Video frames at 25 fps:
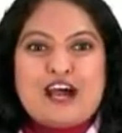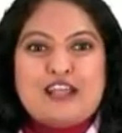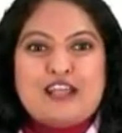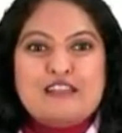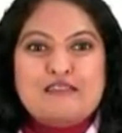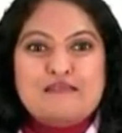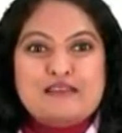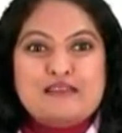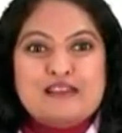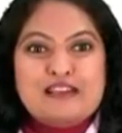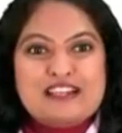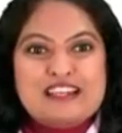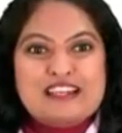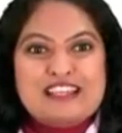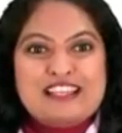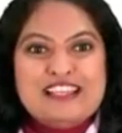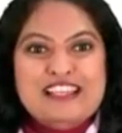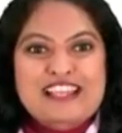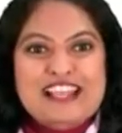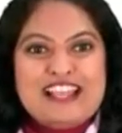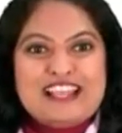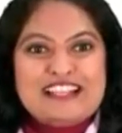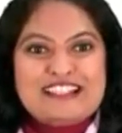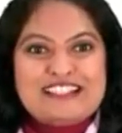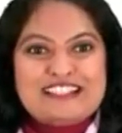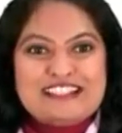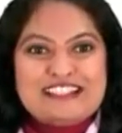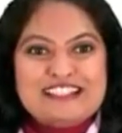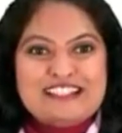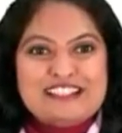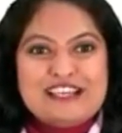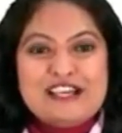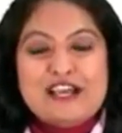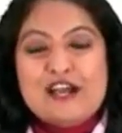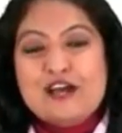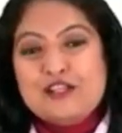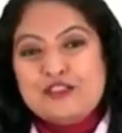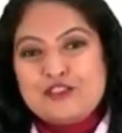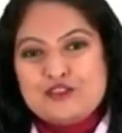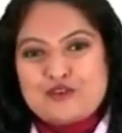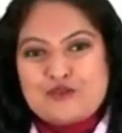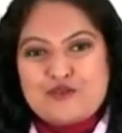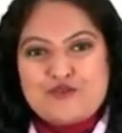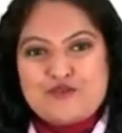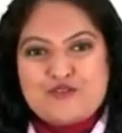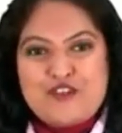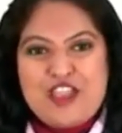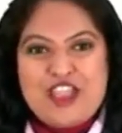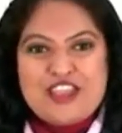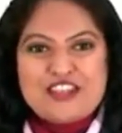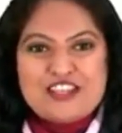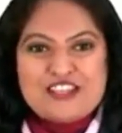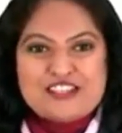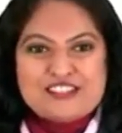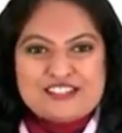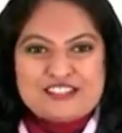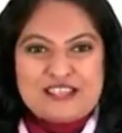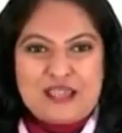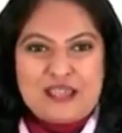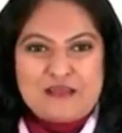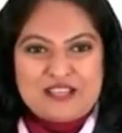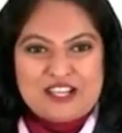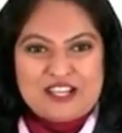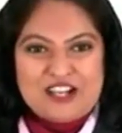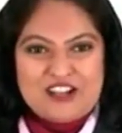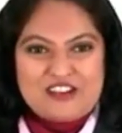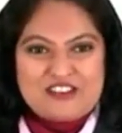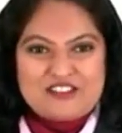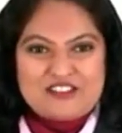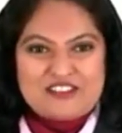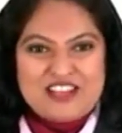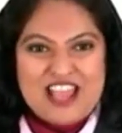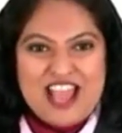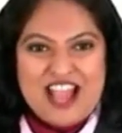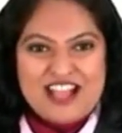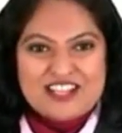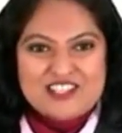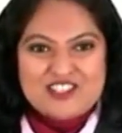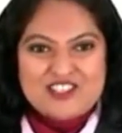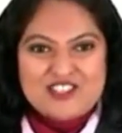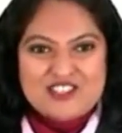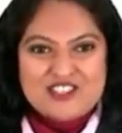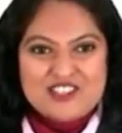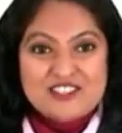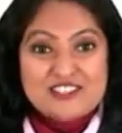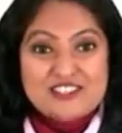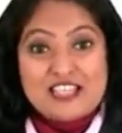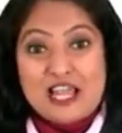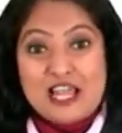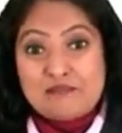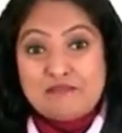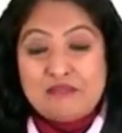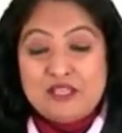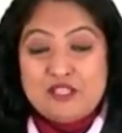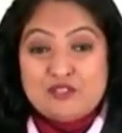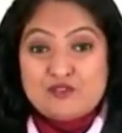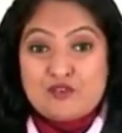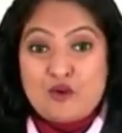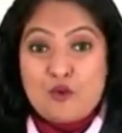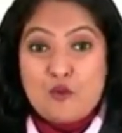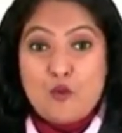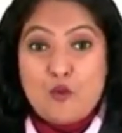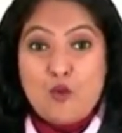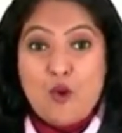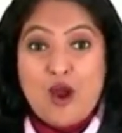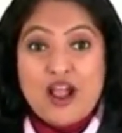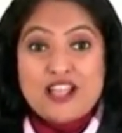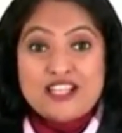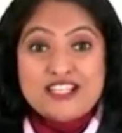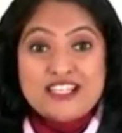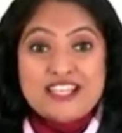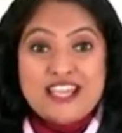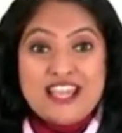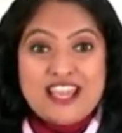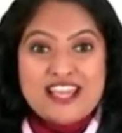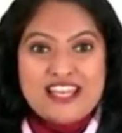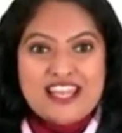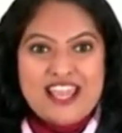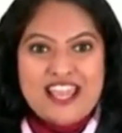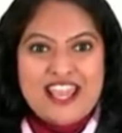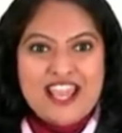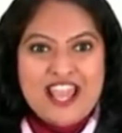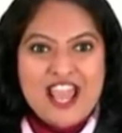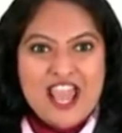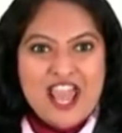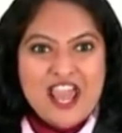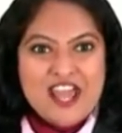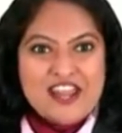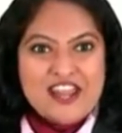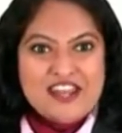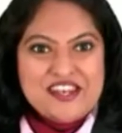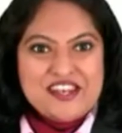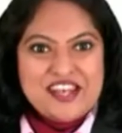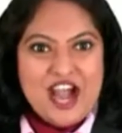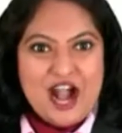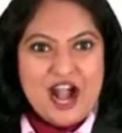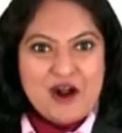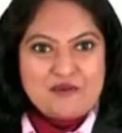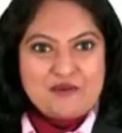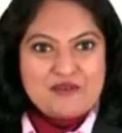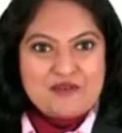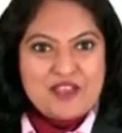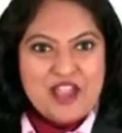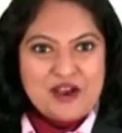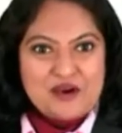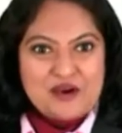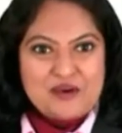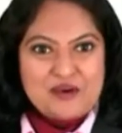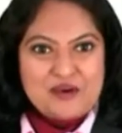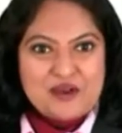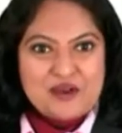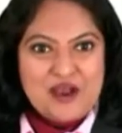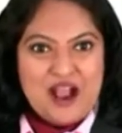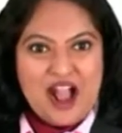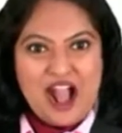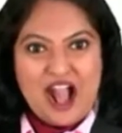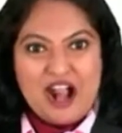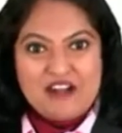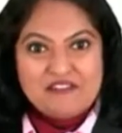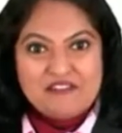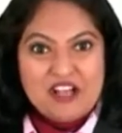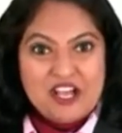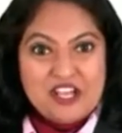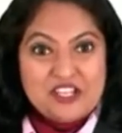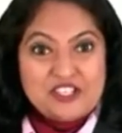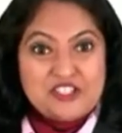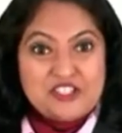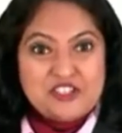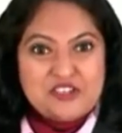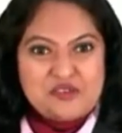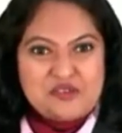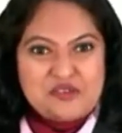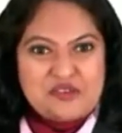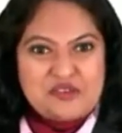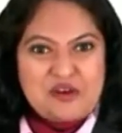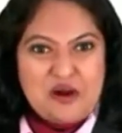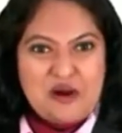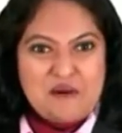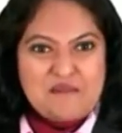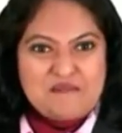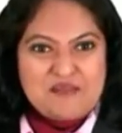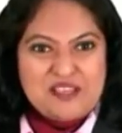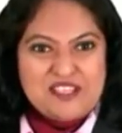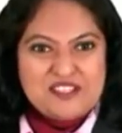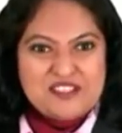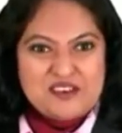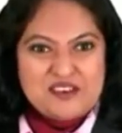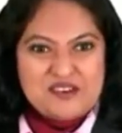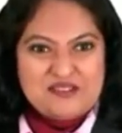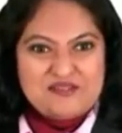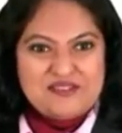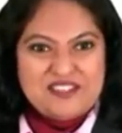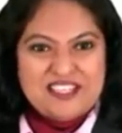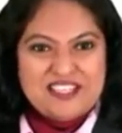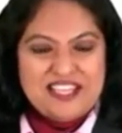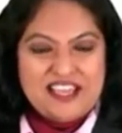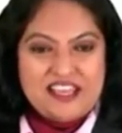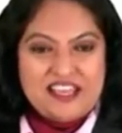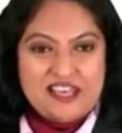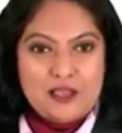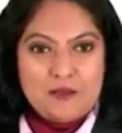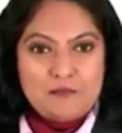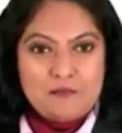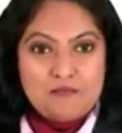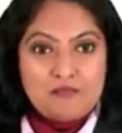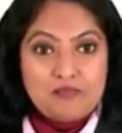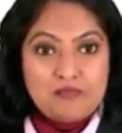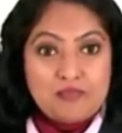are created through various chemical reactions. That means from one DNA, now we are going to have 2 copies of DNA.